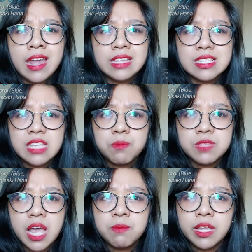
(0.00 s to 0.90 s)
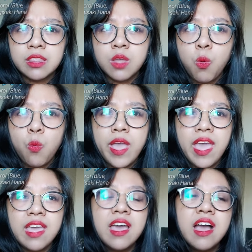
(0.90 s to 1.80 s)
And at the same time, like the
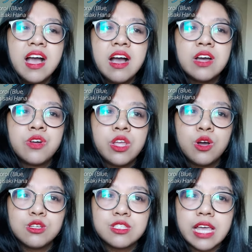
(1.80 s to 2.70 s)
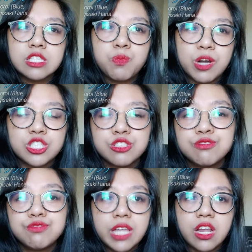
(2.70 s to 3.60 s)
way Ryo's
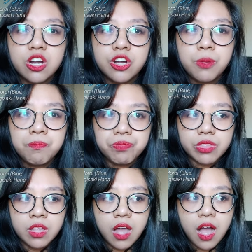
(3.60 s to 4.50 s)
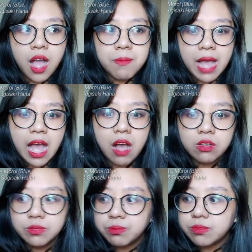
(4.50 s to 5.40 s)
expression flickered,
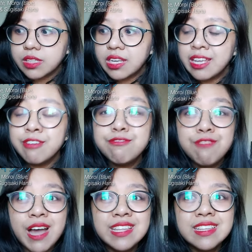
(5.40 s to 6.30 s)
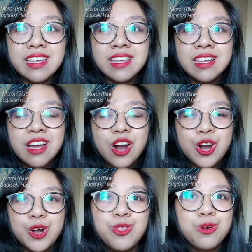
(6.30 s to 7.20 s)
how he finally
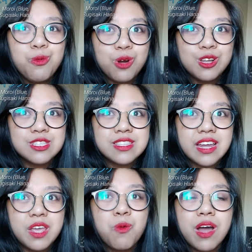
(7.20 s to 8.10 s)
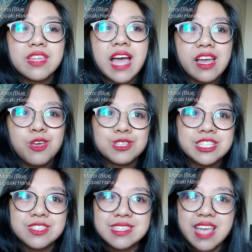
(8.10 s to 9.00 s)
heard the words that he wanted
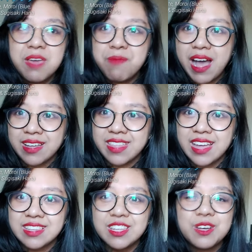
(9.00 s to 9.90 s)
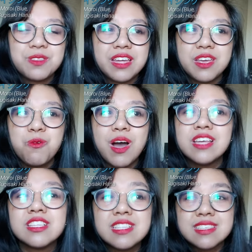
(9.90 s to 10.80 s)
Akiyoshi to say back then, you know, that he
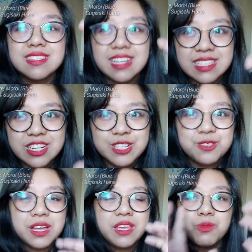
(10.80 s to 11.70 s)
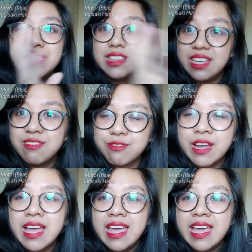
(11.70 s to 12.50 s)
wanted to disgust her so that he would leave